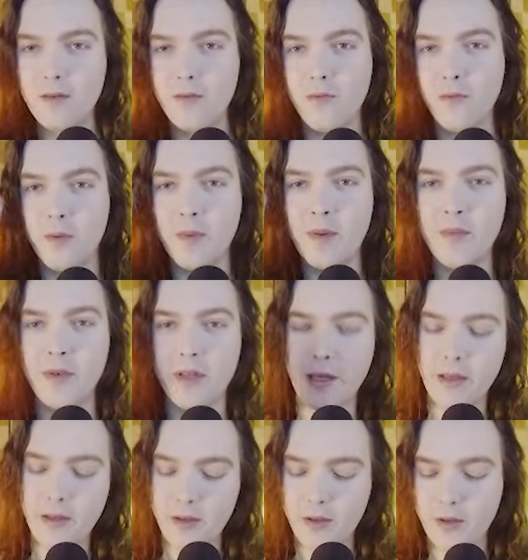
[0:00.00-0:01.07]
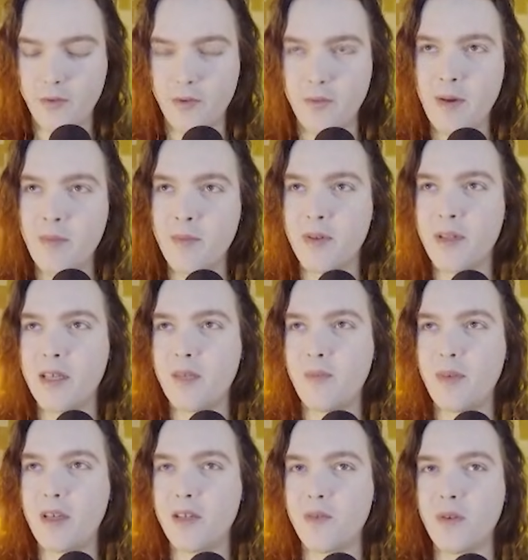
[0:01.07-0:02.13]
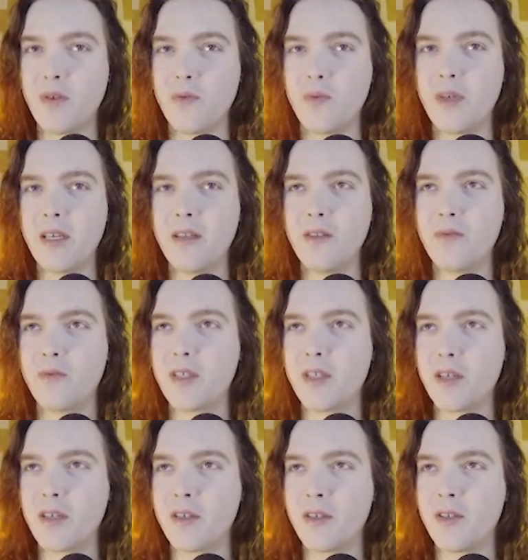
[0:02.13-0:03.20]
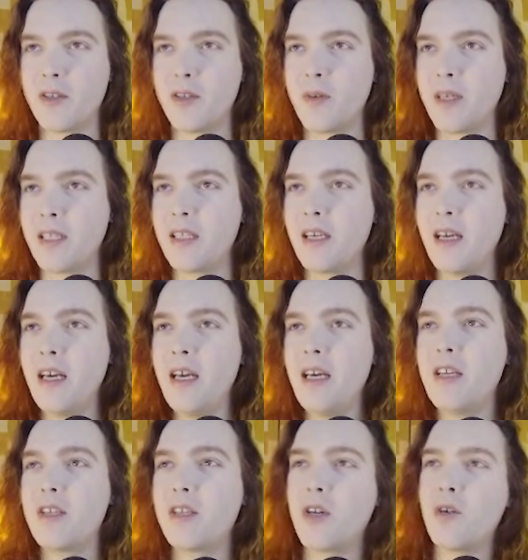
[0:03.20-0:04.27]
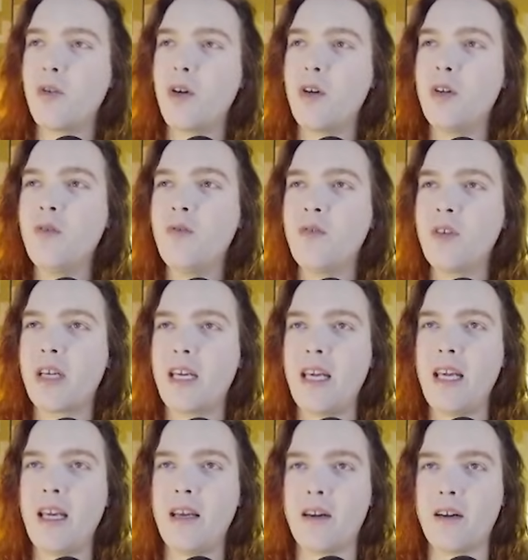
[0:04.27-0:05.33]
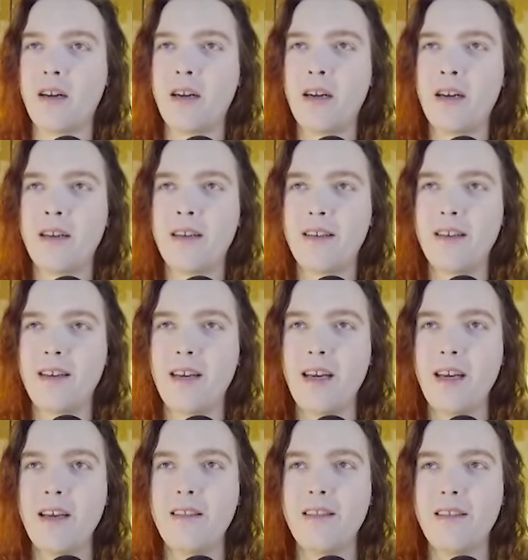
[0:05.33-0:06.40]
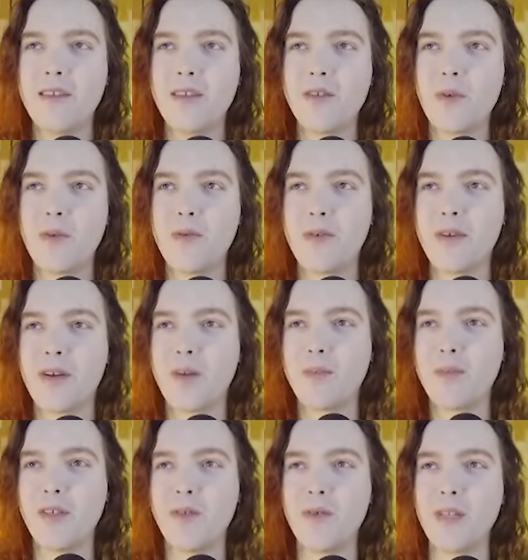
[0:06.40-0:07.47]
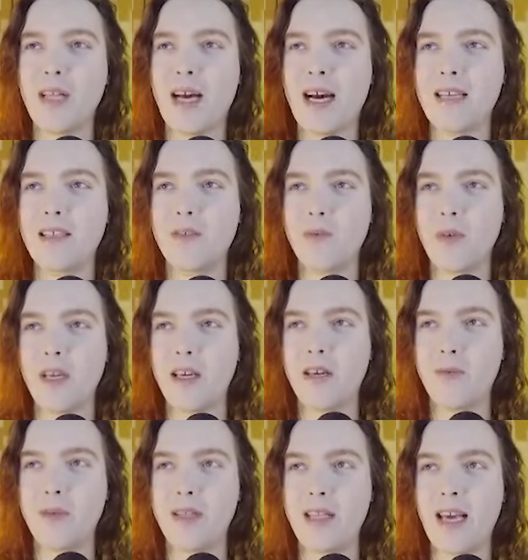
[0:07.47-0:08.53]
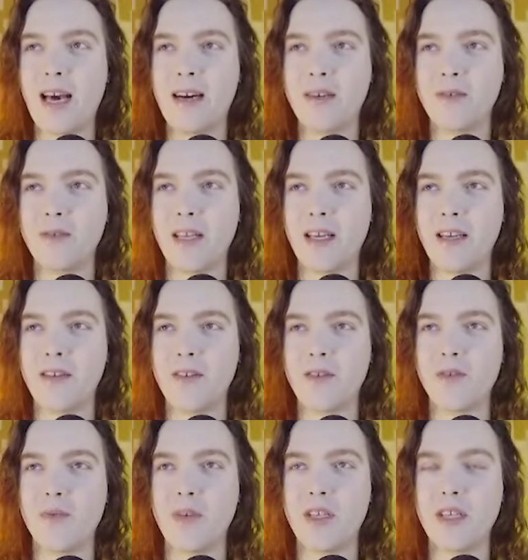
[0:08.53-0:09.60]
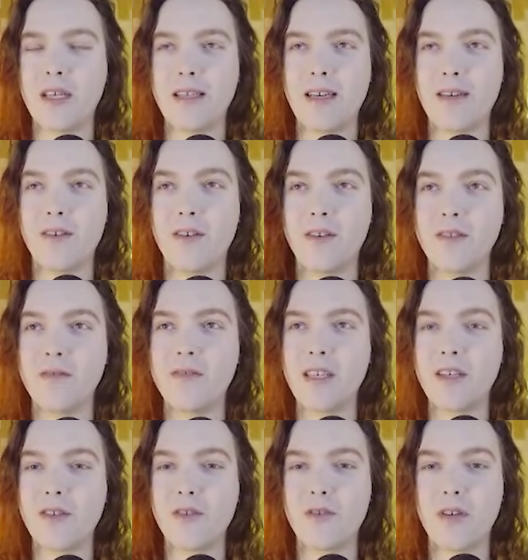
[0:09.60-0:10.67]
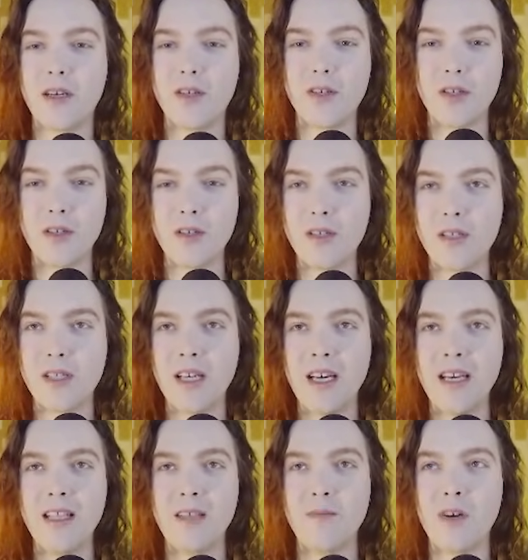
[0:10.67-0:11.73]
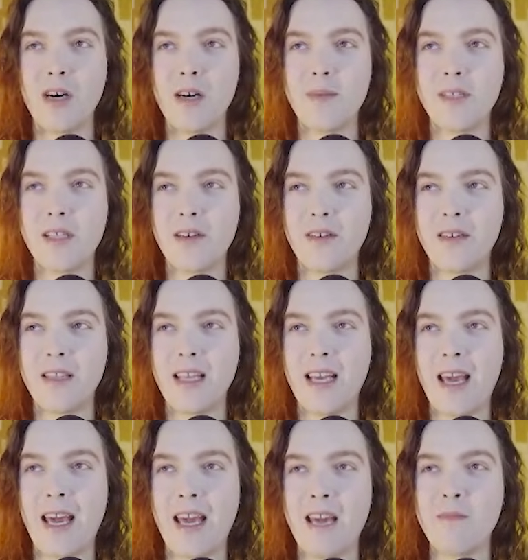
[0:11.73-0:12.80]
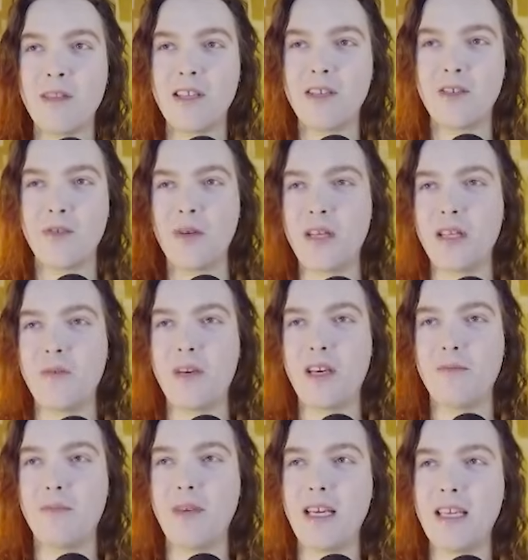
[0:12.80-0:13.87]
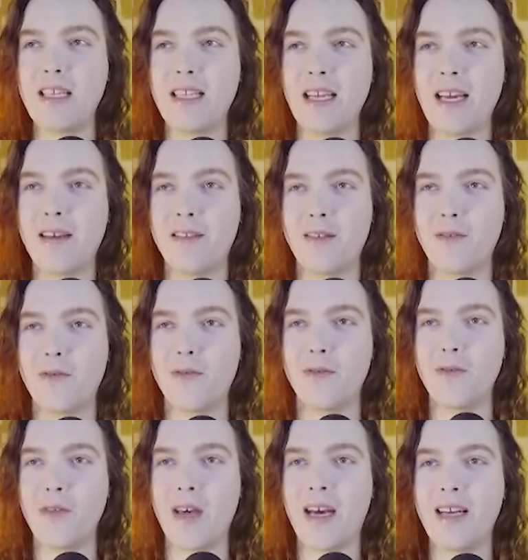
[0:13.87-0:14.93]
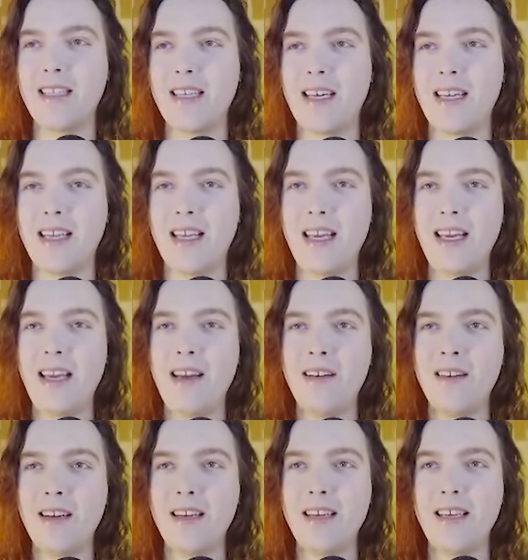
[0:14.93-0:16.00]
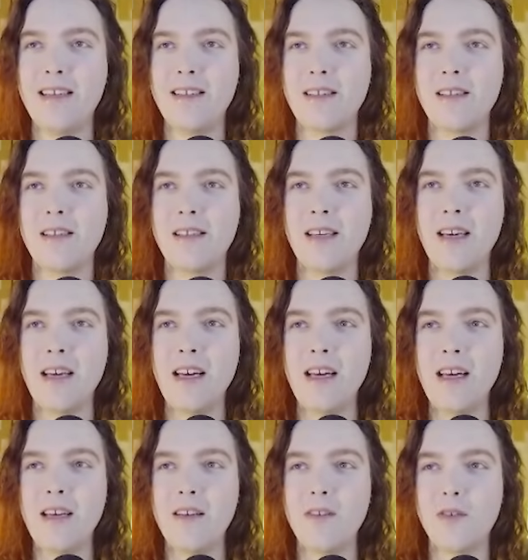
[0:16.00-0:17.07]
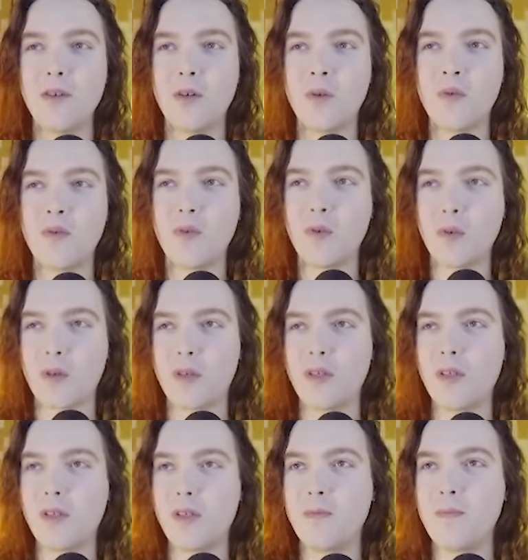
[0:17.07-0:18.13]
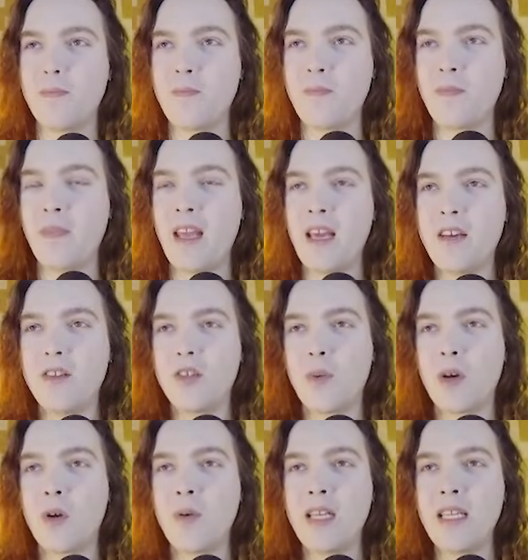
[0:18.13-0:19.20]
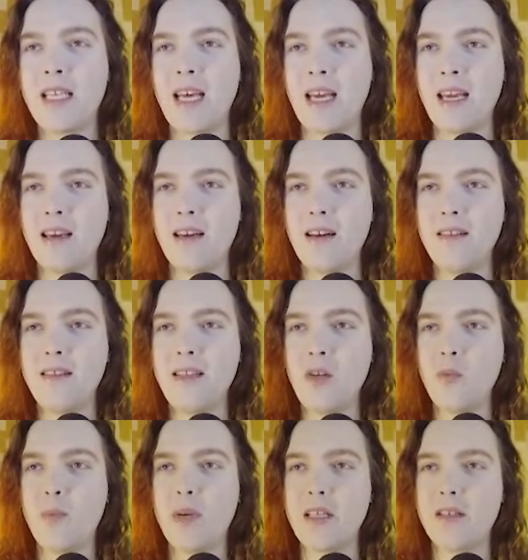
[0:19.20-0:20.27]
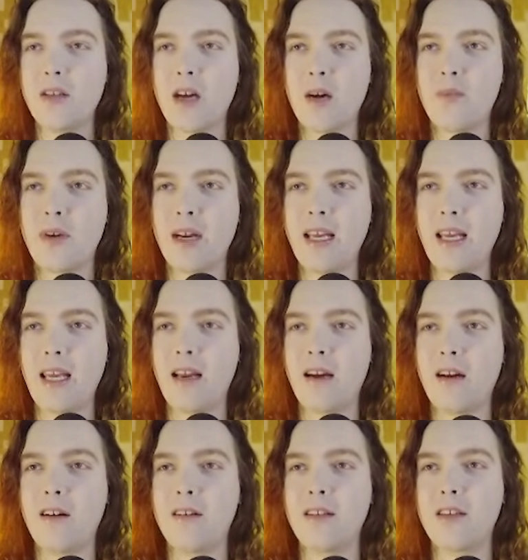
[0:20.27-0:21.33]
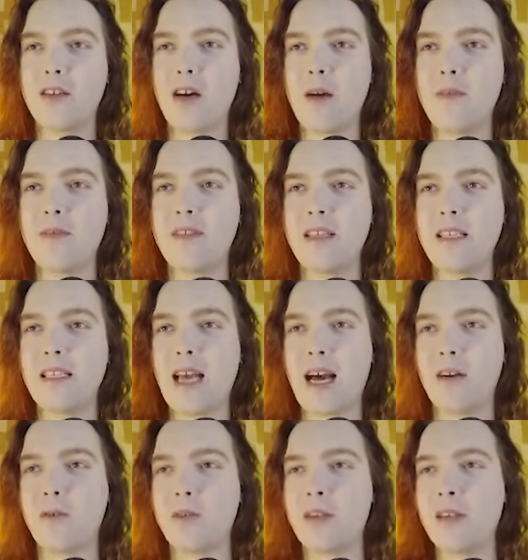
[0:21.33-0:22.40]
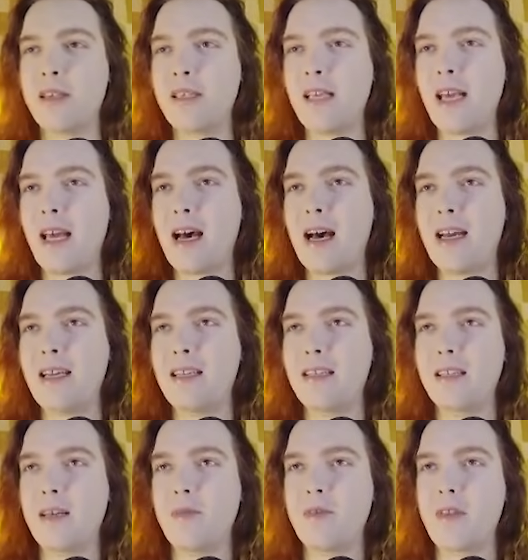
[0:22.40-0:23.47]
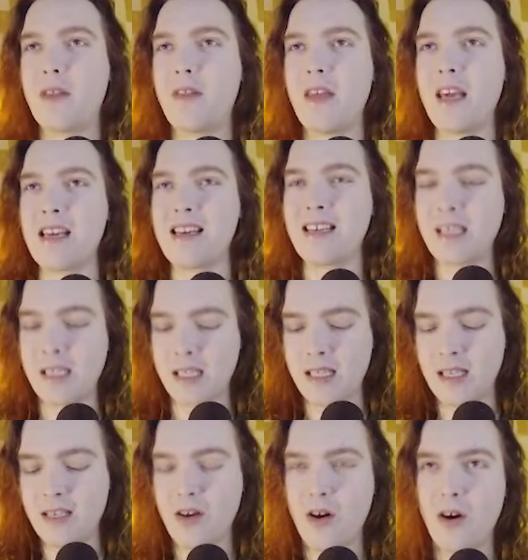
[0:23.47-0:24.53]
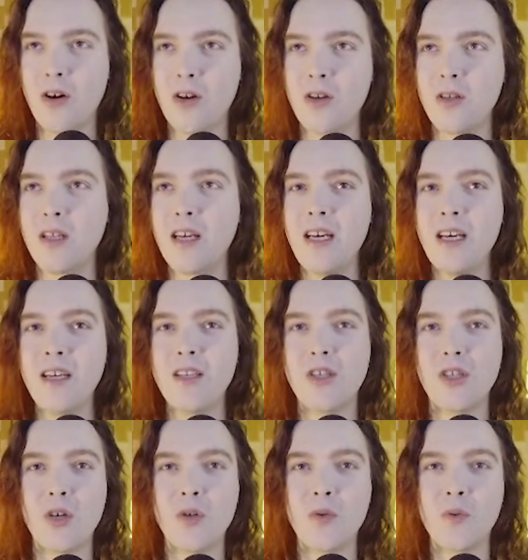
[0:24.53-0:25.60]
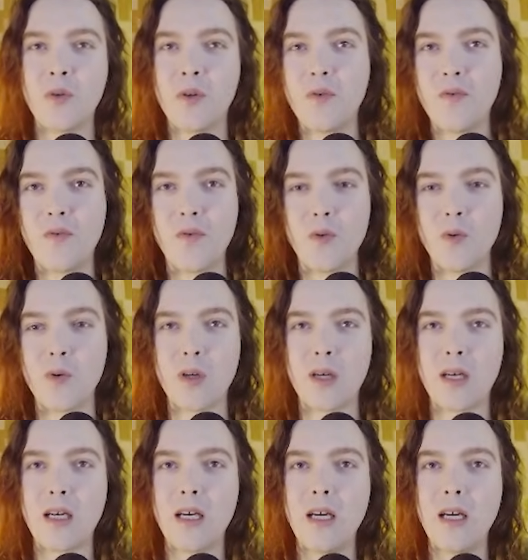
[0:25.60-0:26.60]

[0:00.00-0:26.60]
Remember this. Remember this, because we will return to it. So over here, this is what we were up to last week with the Outlanders. We checked out all of their structures, the mobs that are in the game, and the story that we can piece together through that. And here is Zone 4's. So we're going to take a little pit stop right here on the top of this tower and say hi to some of the things that call Zone 4